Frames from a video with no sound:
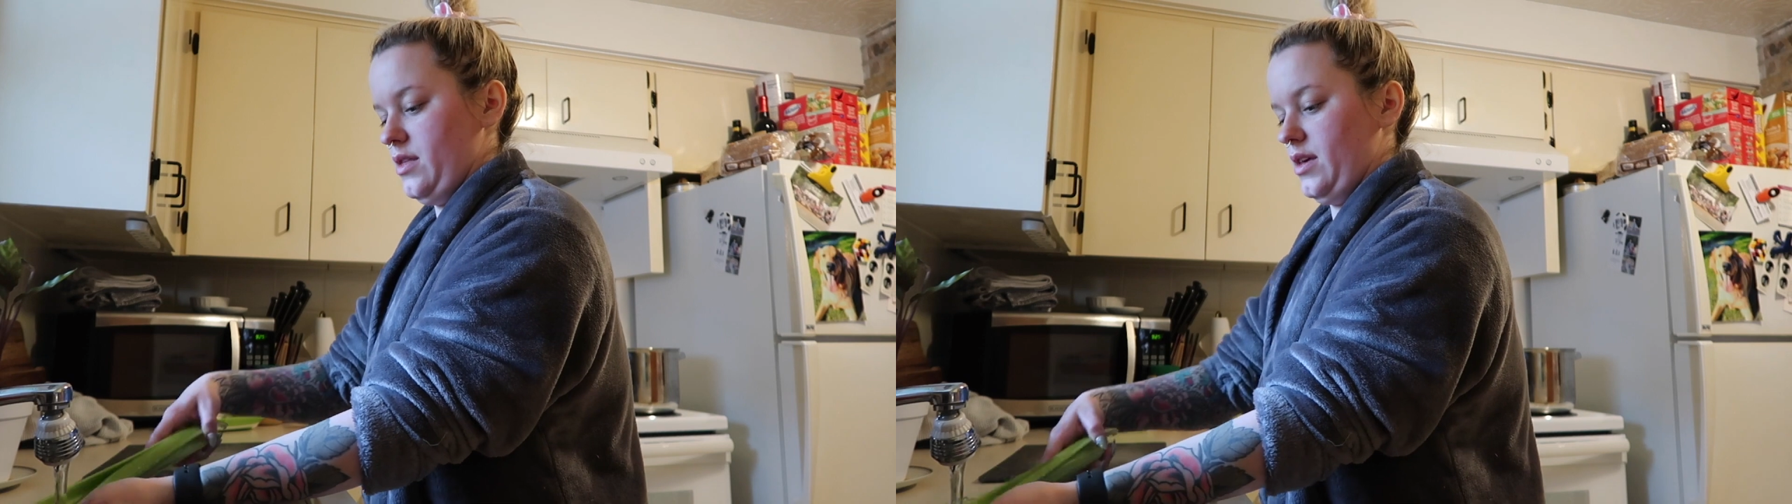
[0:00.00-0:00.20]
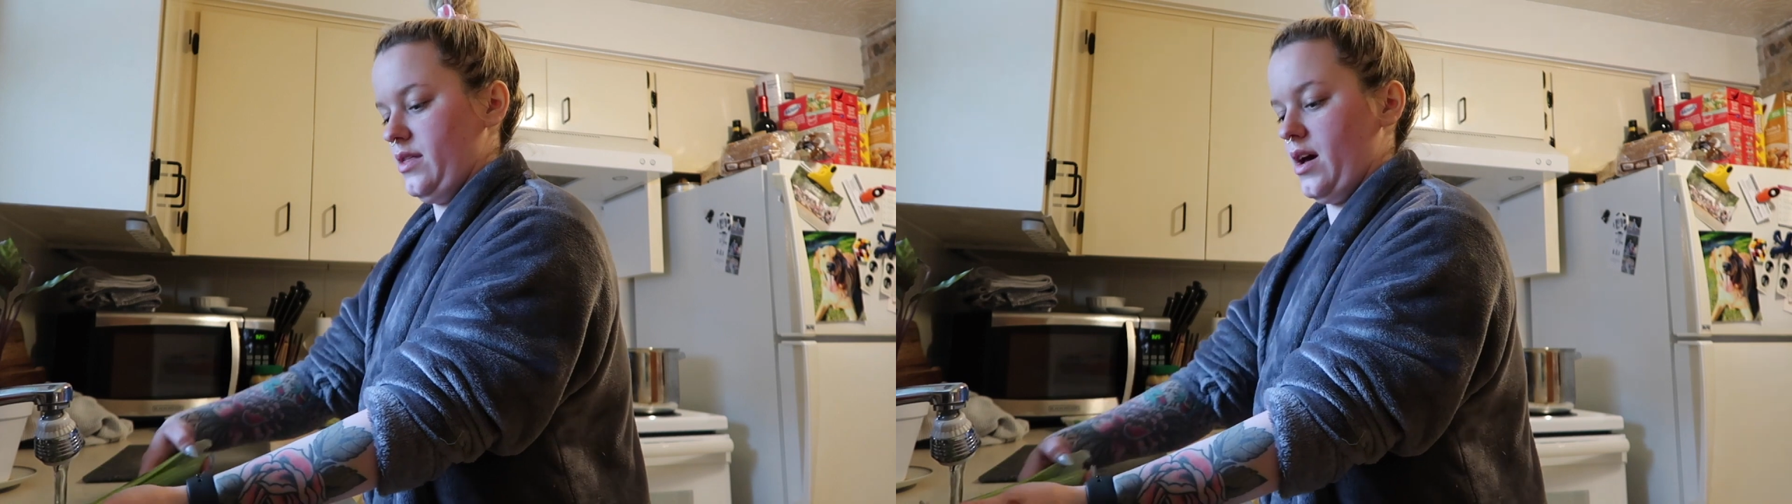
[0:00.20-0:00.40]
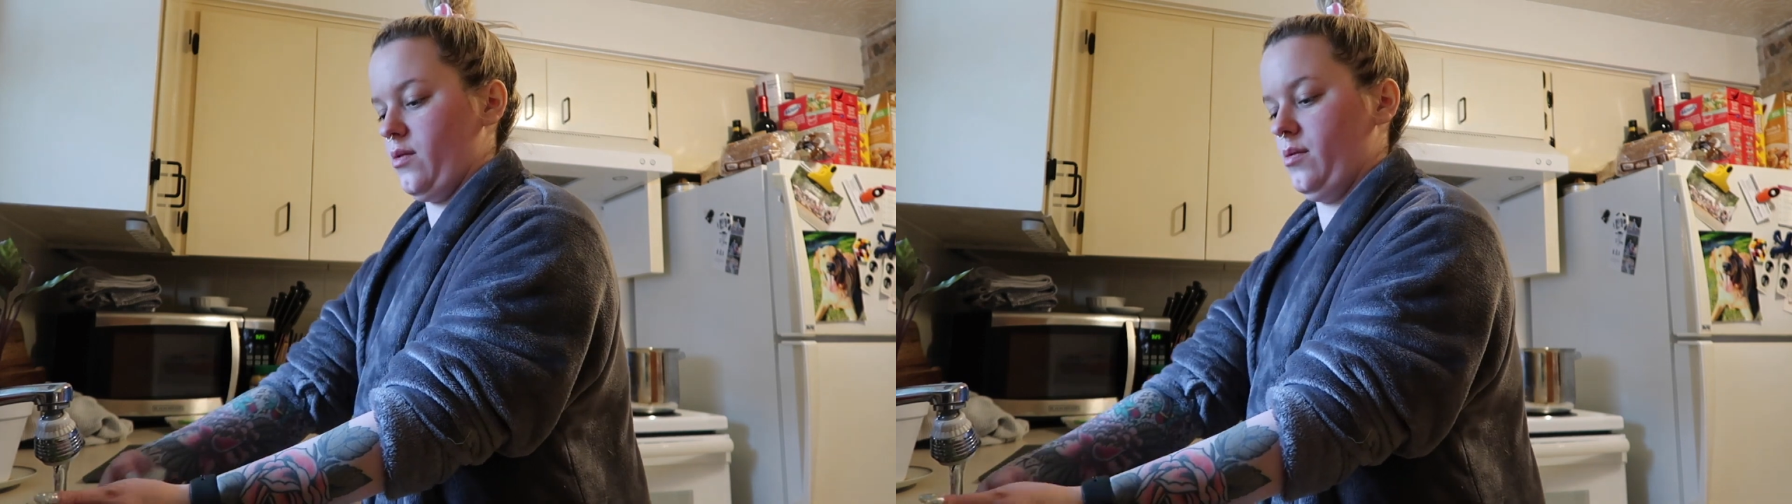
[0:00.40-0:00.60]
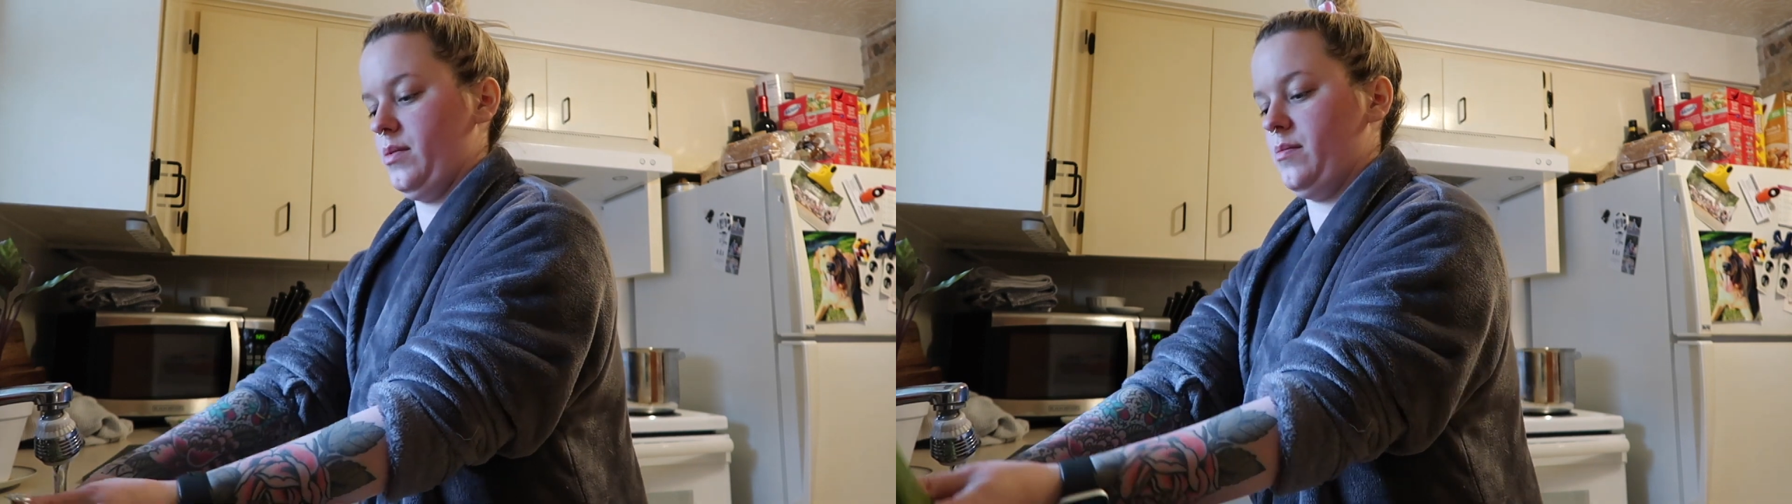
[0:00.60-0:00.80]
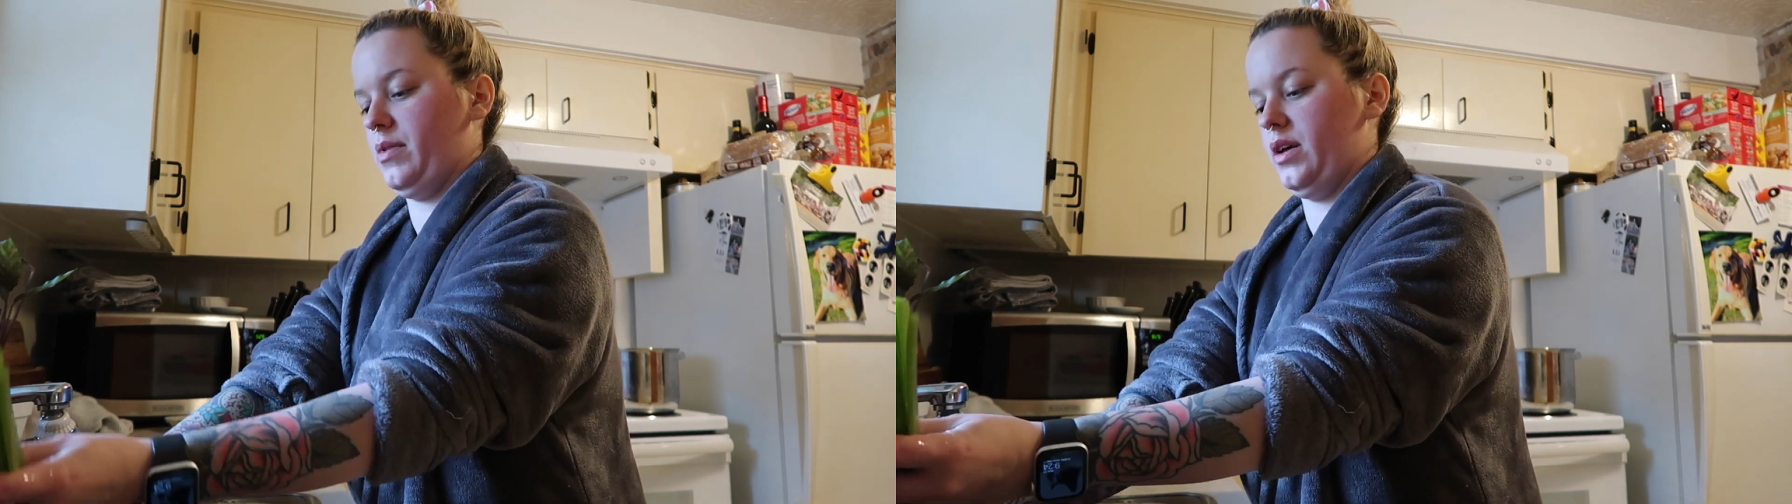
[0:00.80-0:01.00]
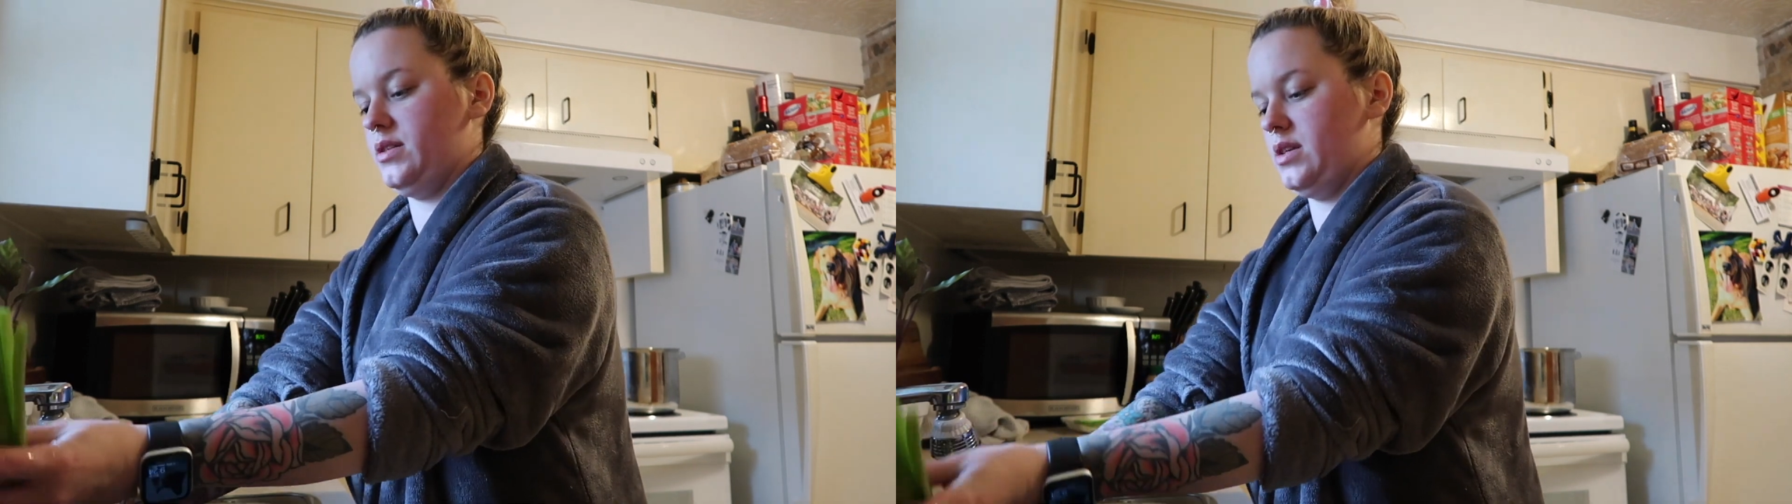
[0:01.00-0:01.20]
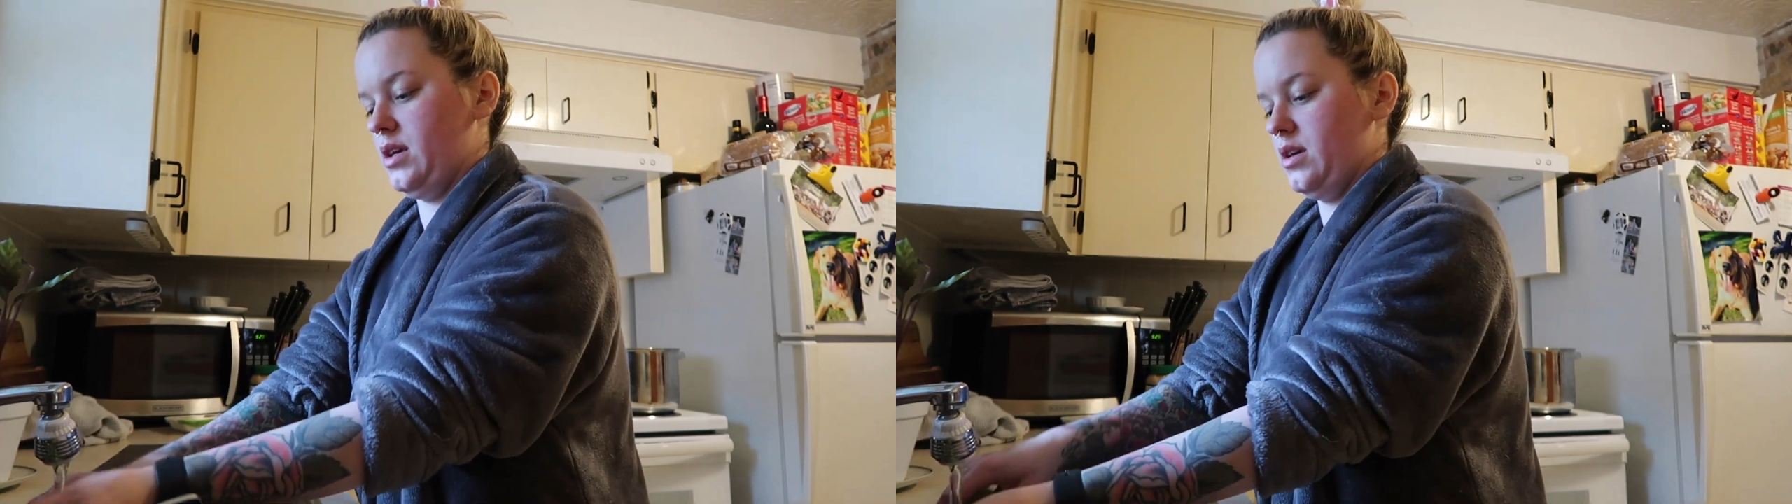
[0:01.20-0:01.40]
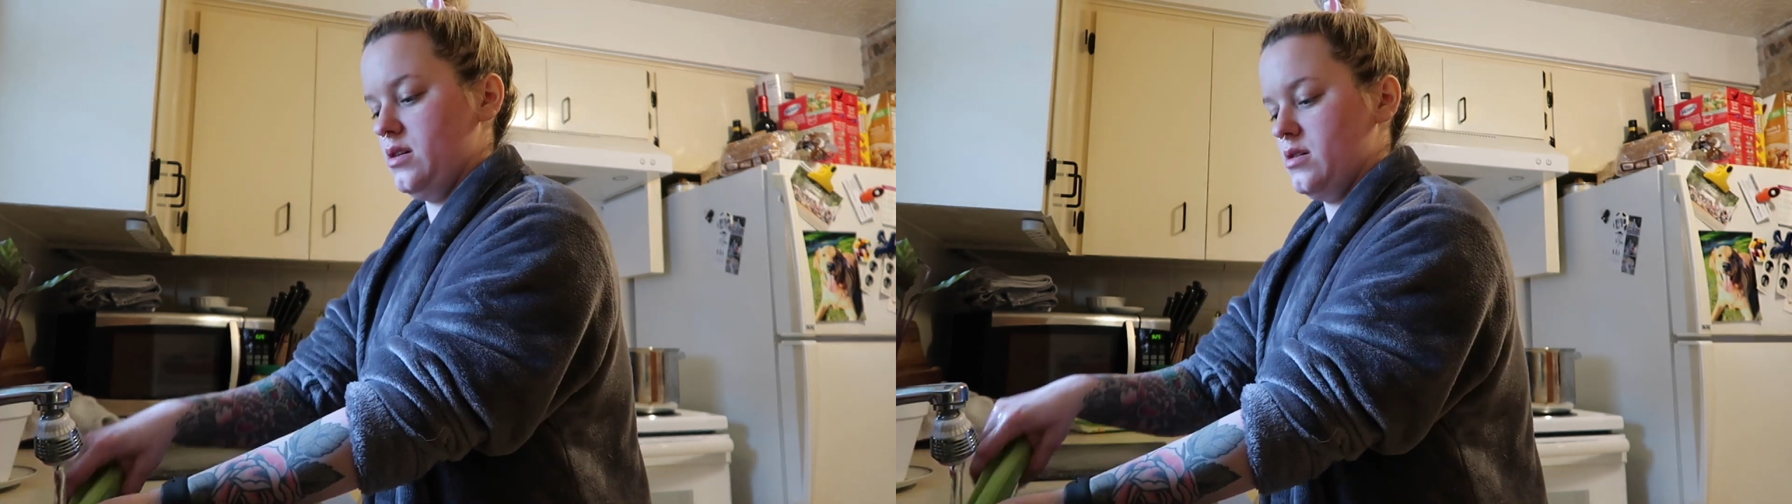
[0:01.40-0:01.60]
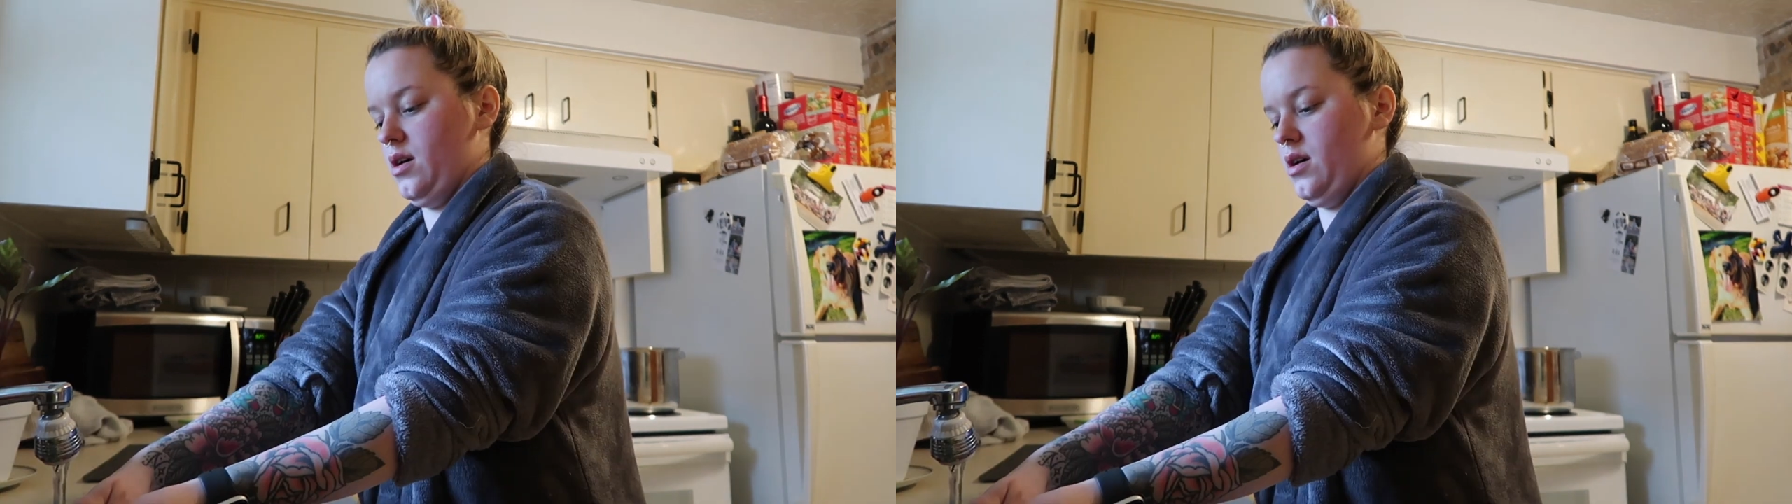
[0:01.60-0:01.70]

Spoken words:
I think that will be plenty.